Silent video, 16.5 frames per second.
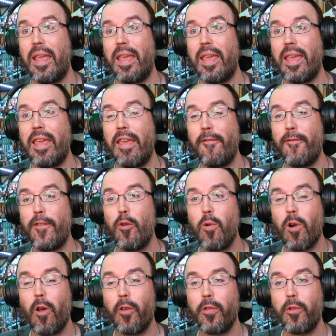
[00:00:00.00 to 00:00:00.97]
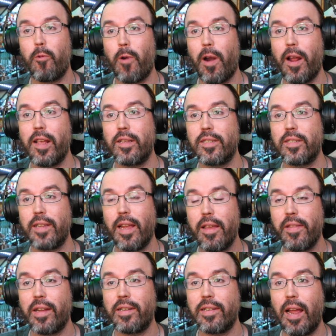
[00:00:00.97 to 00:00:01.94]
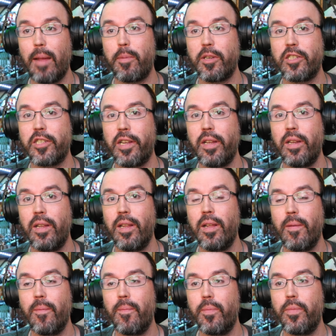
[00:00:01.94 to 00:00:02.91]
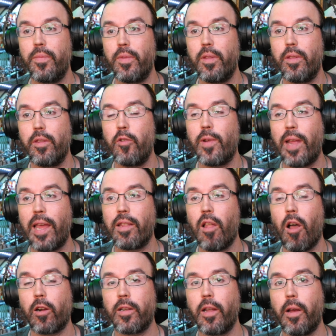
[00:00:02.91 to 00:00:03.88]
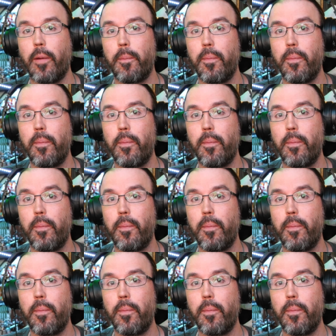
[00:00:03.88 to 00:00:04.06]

if you were on the right saying that type of shit you'd get locked up